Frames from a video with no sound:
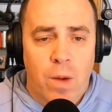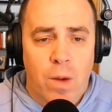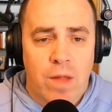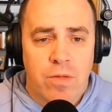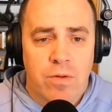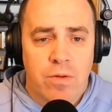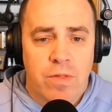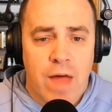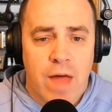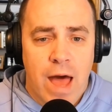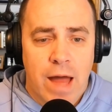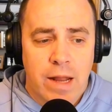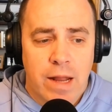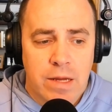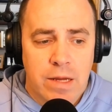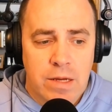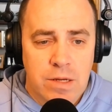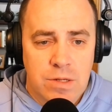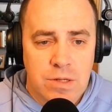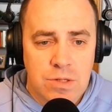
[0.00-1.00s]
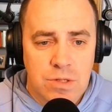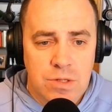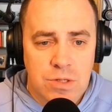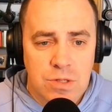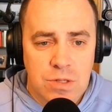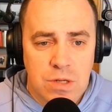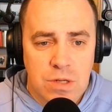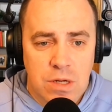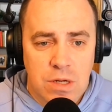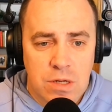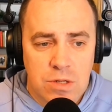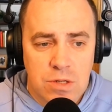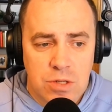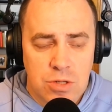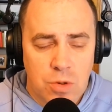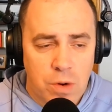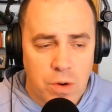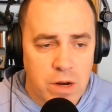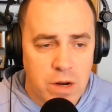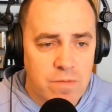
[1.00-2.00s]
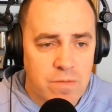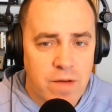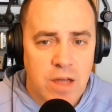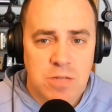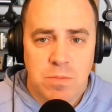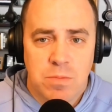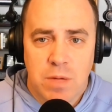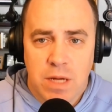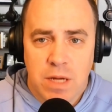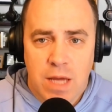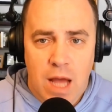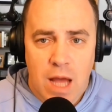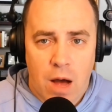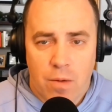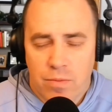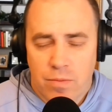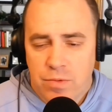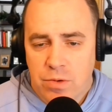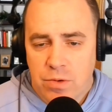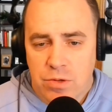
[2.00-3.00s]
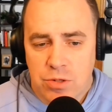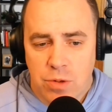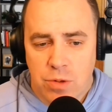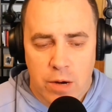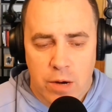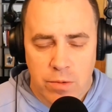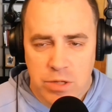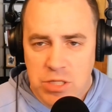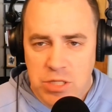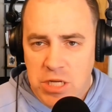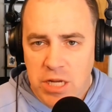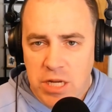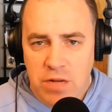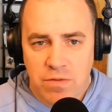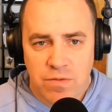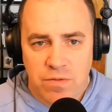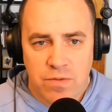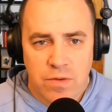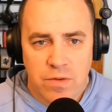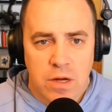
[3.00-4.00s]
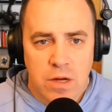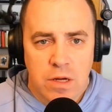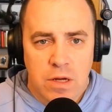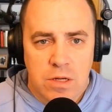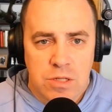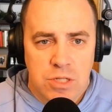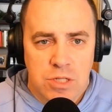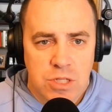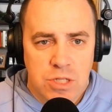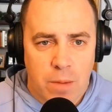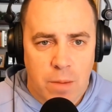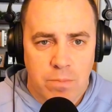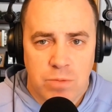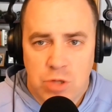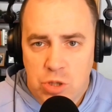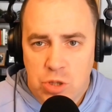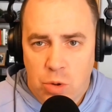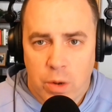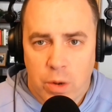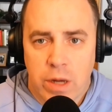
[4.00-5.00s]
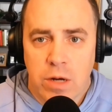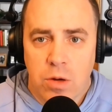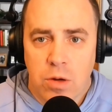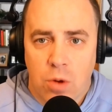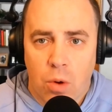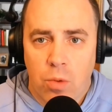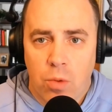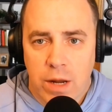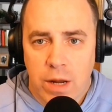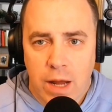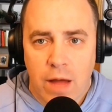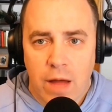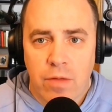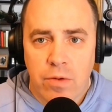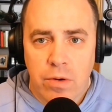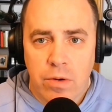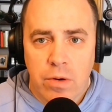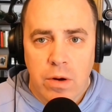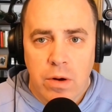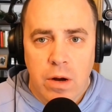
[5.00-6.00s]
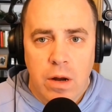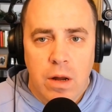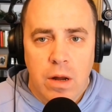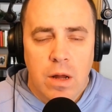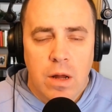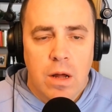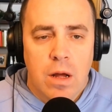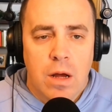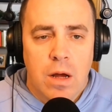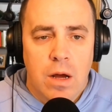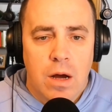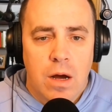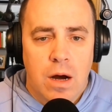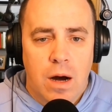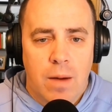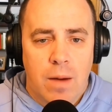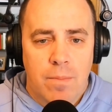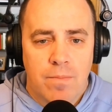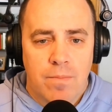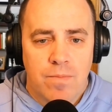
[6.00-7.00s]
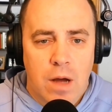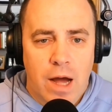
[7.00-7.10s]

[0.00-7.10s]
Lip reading: whether that is a joint investment account to try to achieve some joint goal together.